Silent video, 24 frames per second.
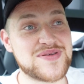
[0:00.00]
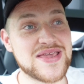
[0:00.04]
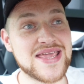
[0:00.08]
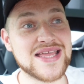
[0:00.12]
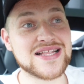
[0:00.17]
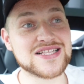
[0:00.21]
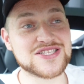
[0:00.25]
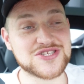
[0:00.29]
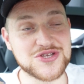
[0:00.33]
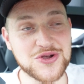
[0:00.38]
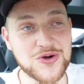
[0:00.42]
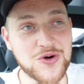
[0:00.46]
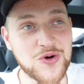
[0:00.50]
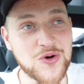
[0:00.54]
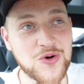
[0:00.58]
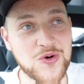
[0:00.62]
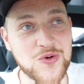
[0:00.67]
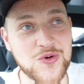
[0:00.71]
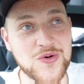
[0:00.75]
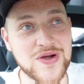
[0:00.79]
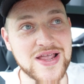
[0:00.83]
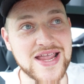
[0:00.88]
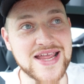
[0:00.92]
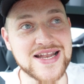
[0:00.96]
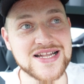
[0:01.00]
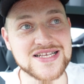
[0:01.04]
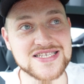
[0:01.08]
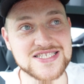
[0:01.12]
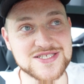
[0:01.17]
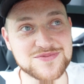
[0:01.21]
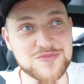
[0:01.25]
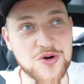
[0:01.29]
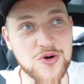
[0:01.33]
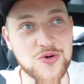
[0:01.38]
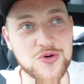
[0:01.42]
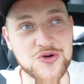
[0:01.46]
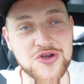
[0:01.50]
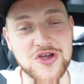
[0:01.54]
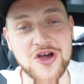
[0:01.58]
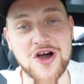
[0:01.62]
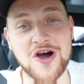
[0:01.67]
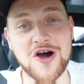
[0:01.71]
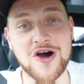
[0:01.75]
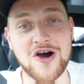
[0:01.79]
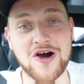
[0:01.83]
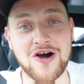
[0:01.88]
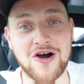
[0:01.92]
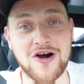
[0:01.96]
Being tall in a small
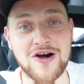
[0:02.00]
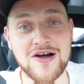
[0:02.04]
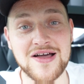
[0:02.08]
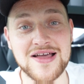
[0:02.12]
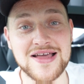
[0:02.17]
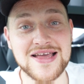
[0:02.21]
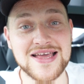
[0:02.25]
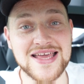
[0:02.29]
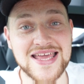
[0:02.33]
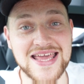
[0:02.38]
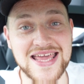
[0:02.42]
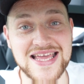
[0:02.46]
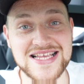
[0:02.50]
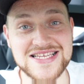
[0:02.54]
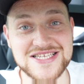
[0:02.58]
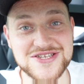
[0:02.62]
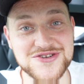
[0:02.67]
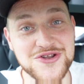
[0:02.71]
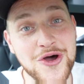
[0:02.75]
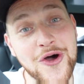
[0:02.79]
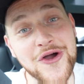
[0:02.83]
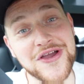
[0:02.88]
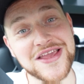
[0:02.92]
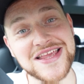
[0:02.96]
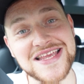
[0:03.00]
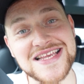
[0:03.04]
car, it's not